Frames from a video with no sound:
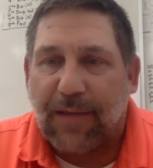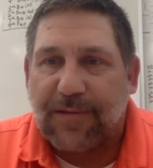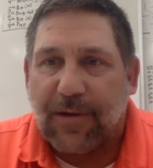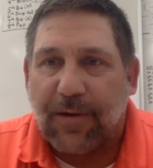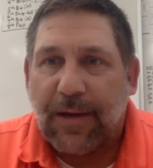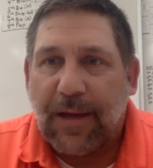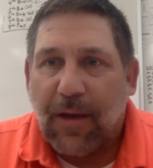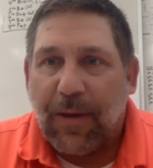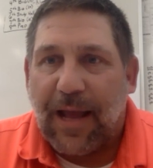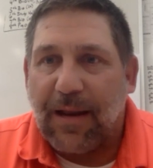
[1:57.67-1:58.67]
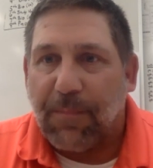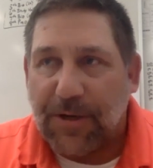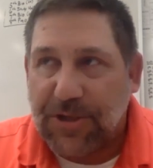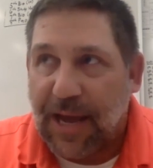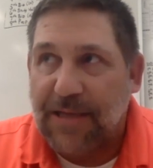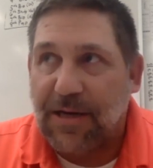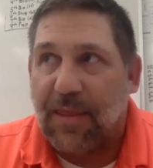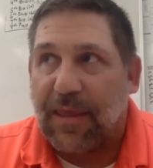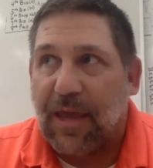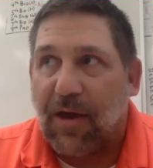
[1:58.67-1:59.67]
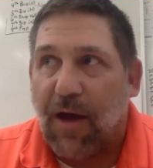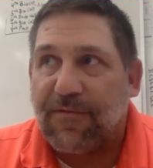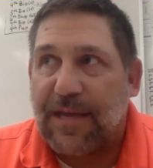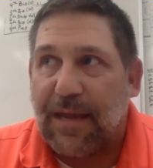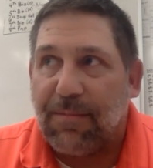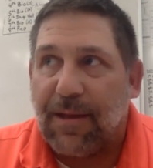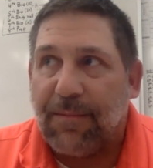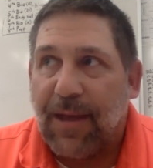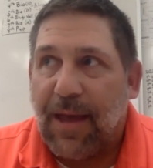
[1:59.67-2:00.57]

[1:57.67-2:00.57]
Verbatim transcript: And so we had a bunch of guys on in the kickoff team that